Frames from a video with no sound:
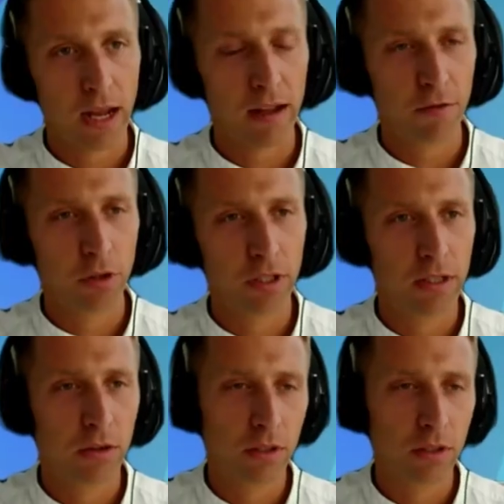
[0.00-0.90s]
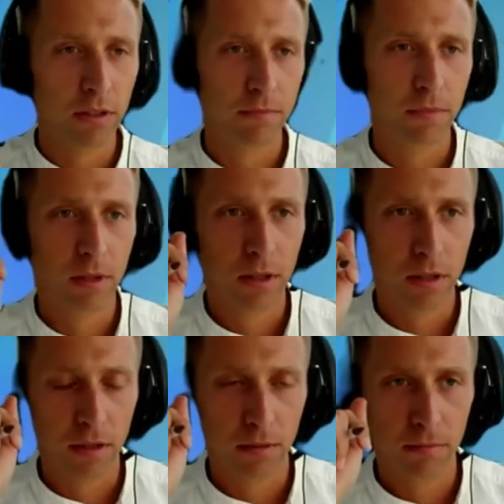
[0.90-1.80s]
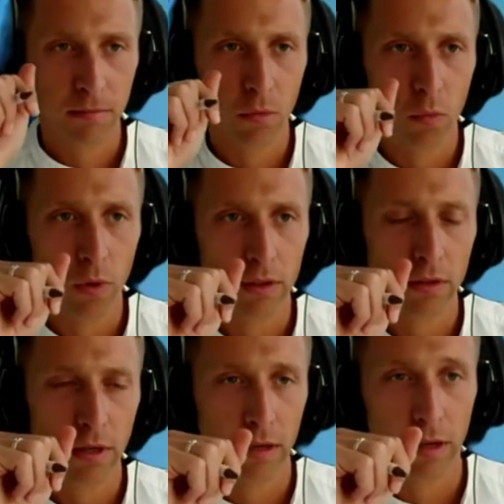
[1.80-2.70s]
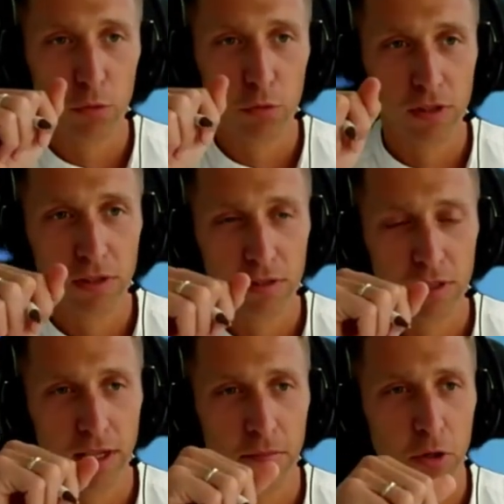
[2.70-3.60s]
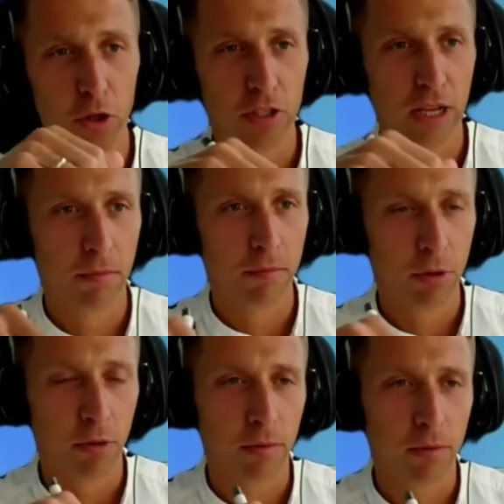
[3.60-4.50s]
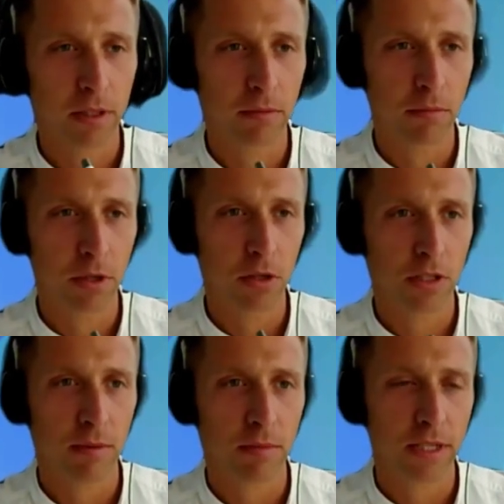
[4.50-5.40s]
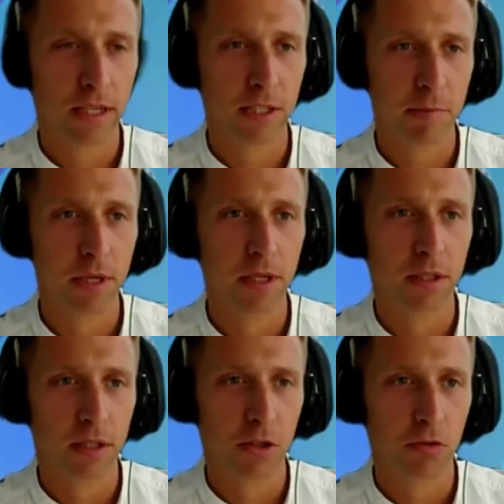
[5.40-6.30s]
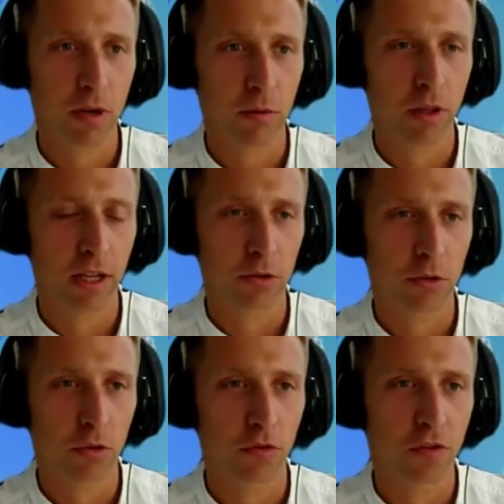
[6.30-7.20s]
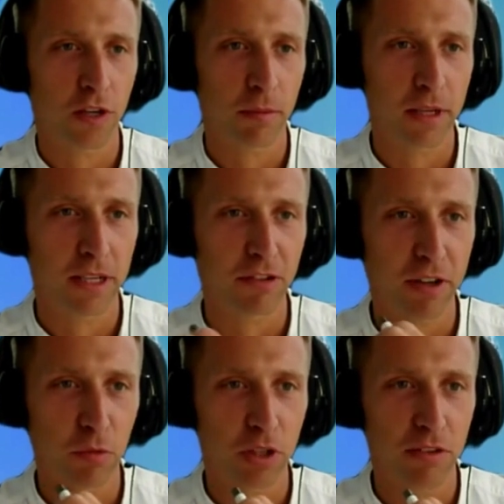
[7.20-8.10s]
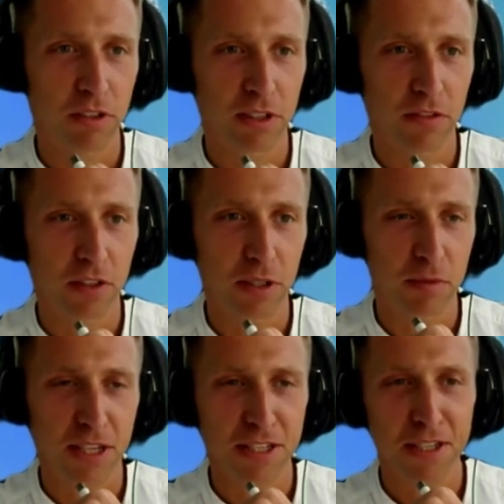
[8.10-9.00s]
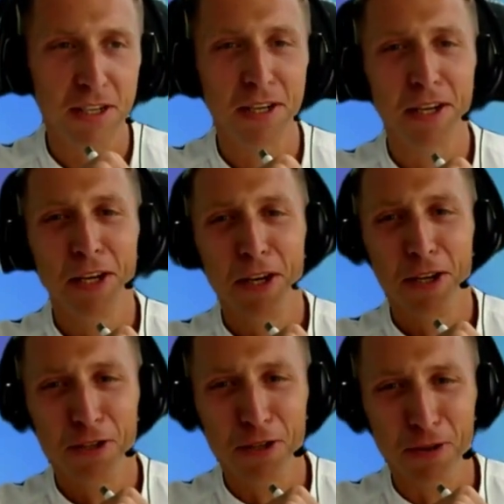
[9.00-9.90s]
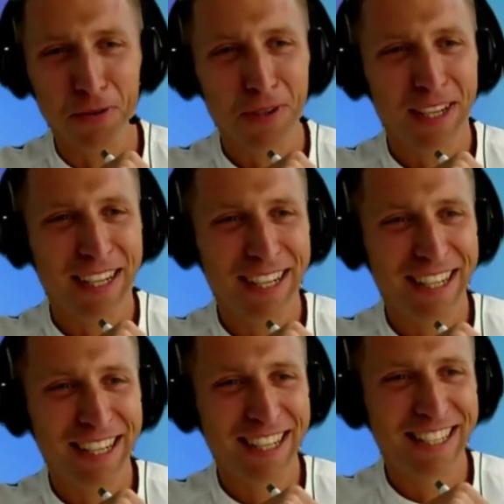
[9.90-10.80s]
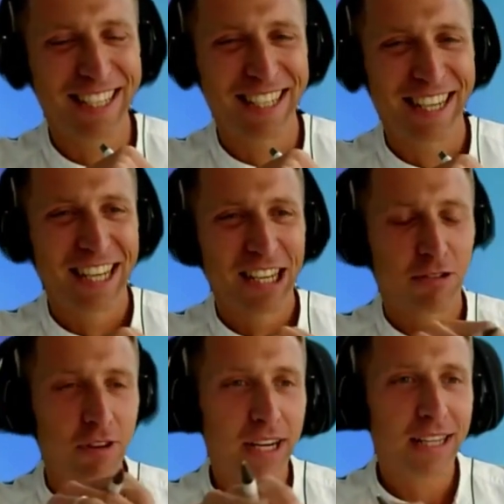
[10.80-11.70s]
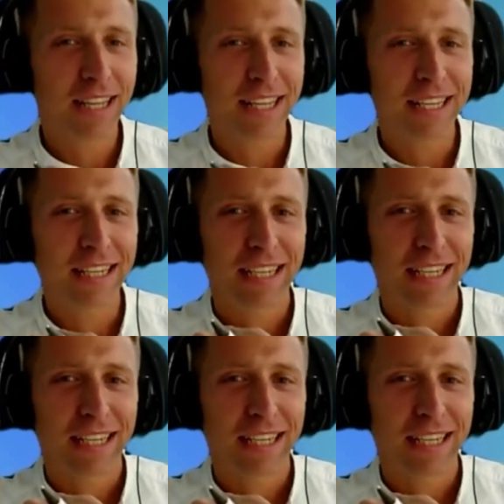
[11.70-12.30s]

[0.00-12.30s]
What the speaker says: I have only one, I would say, because I'm a second speaker, so I would like to confirm and agree with everything Philipp says. So it's really like